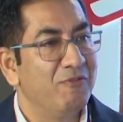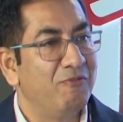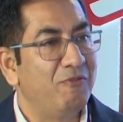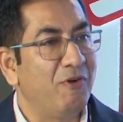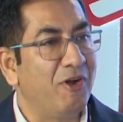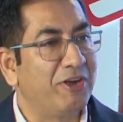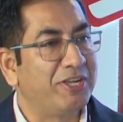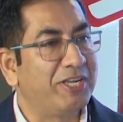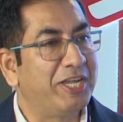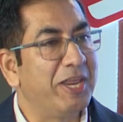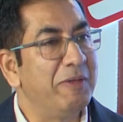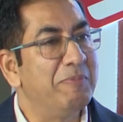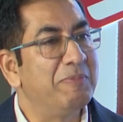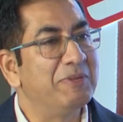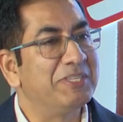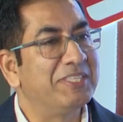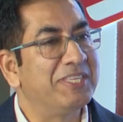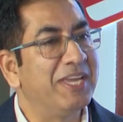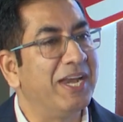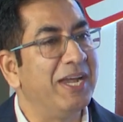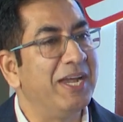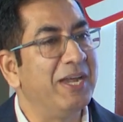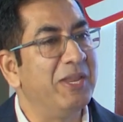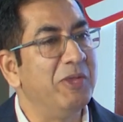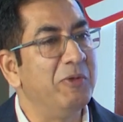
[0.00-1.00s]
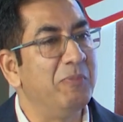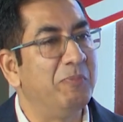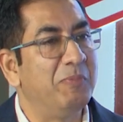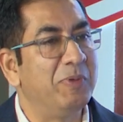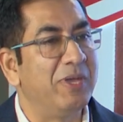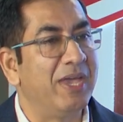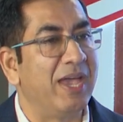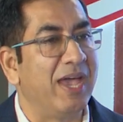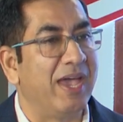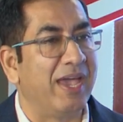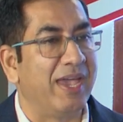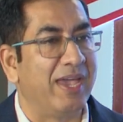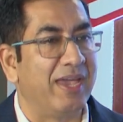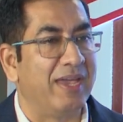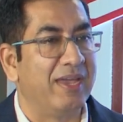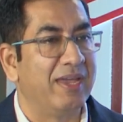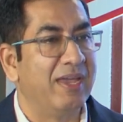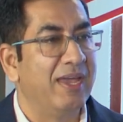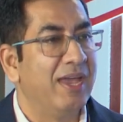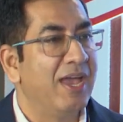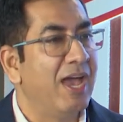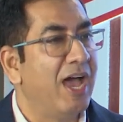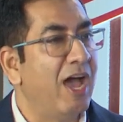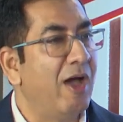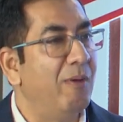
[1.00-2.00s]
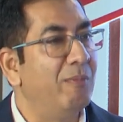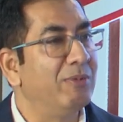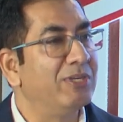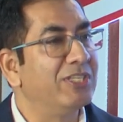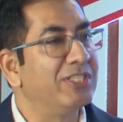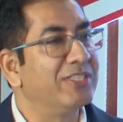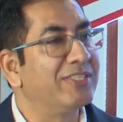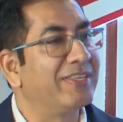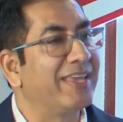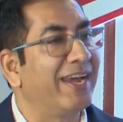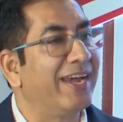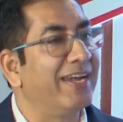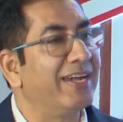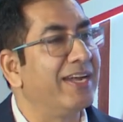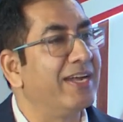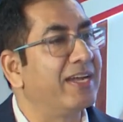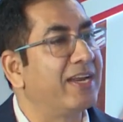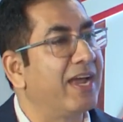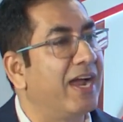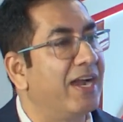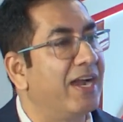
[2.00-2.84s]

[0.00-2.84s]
40% UPI. How much is credit